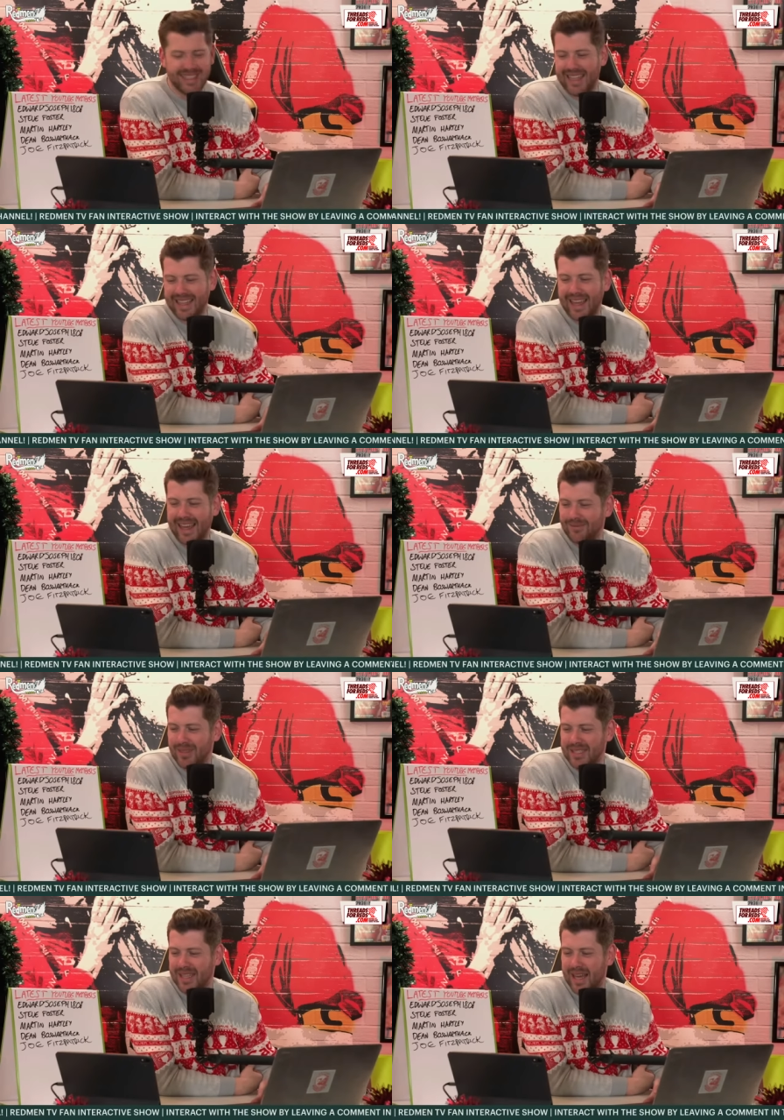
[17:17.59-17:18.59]
clear,
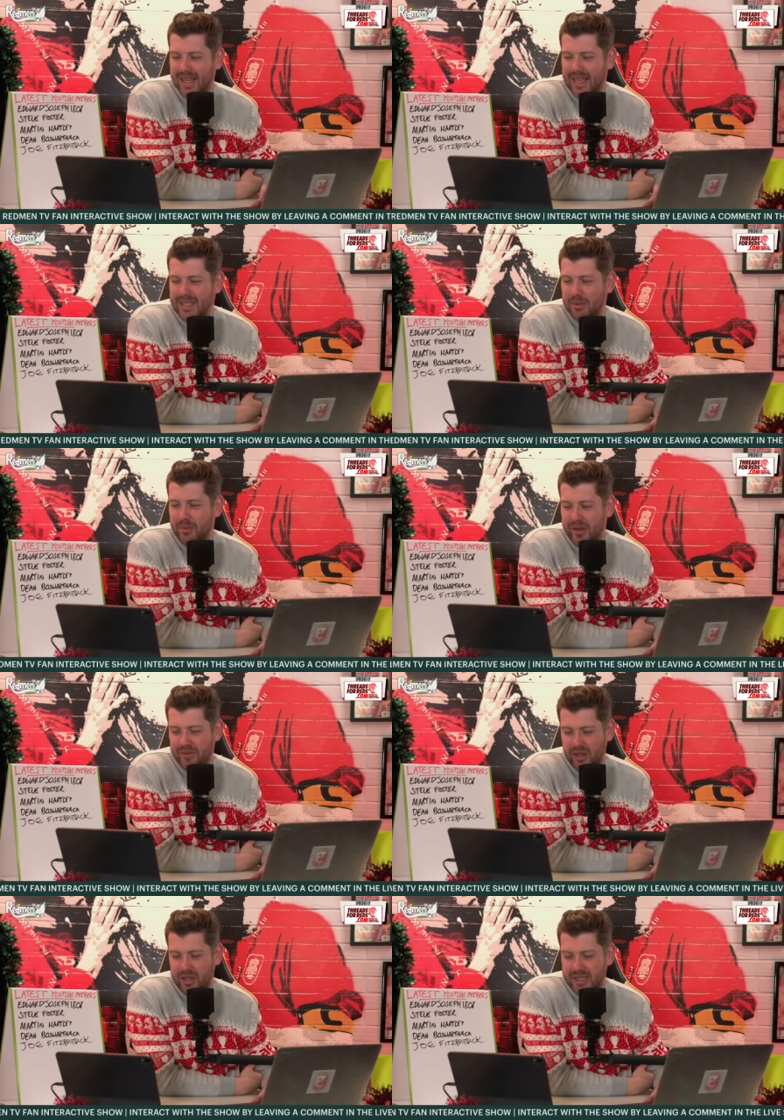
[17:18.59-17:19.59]
isn't it? And to be
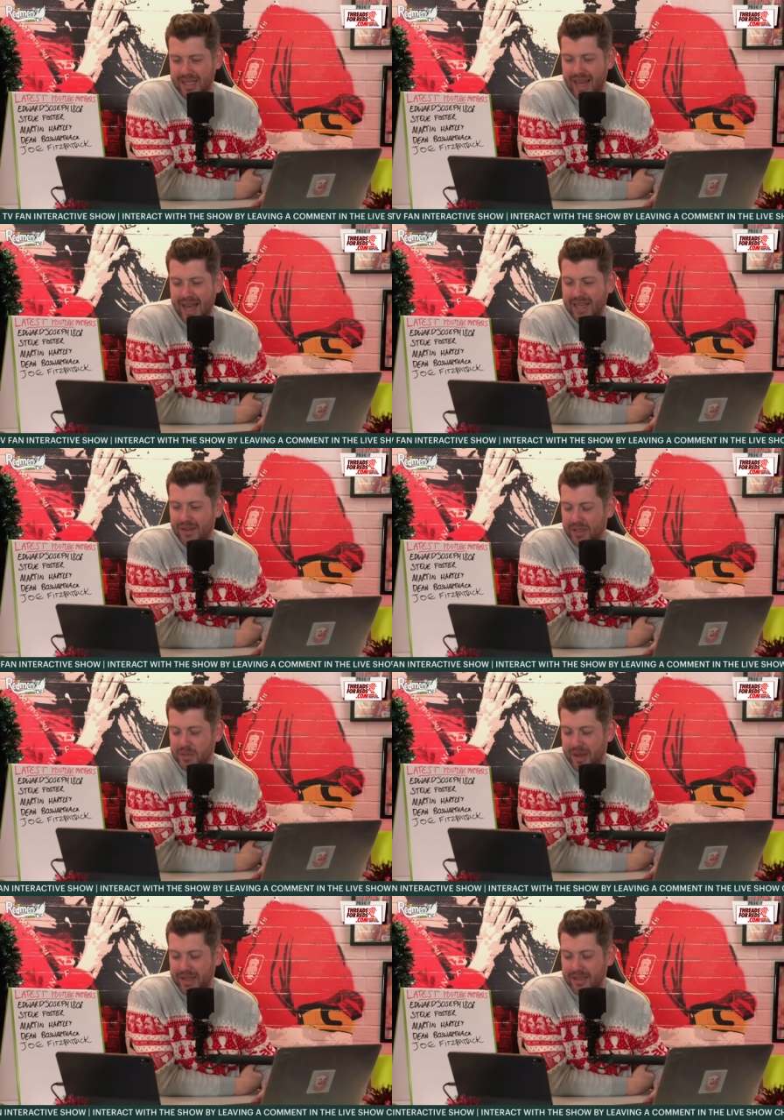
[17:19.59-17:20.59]
perfectly honest, I kind of
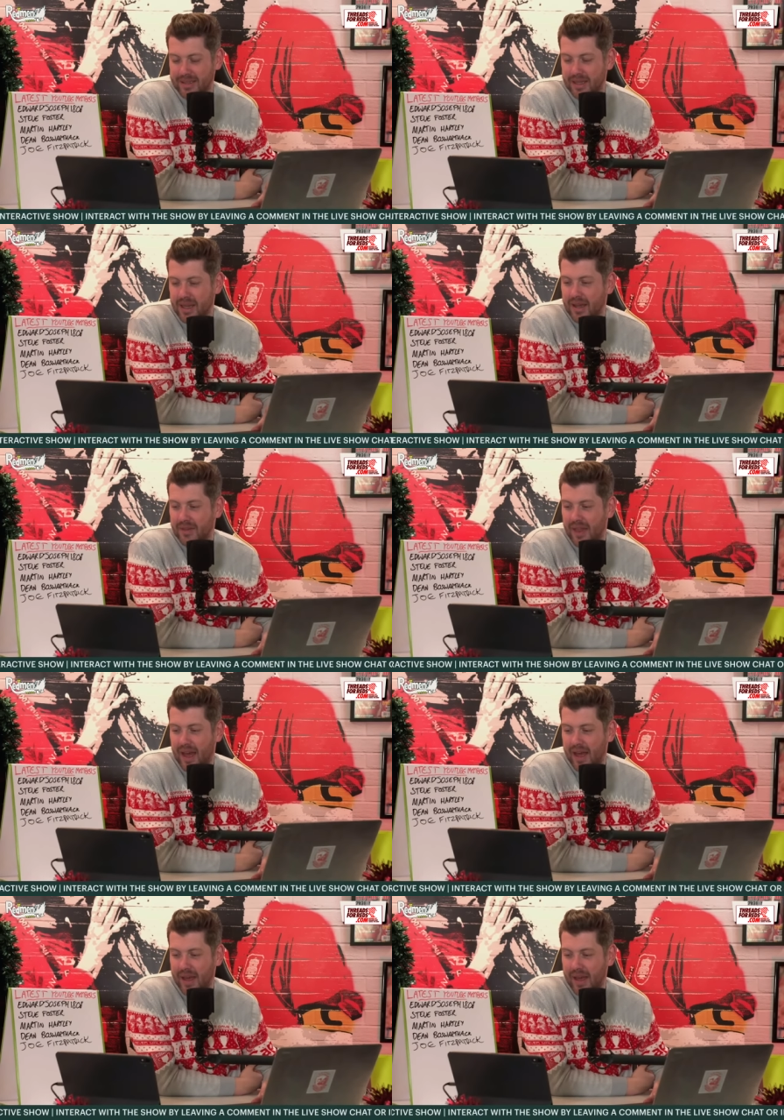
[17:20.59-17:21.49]
expected that.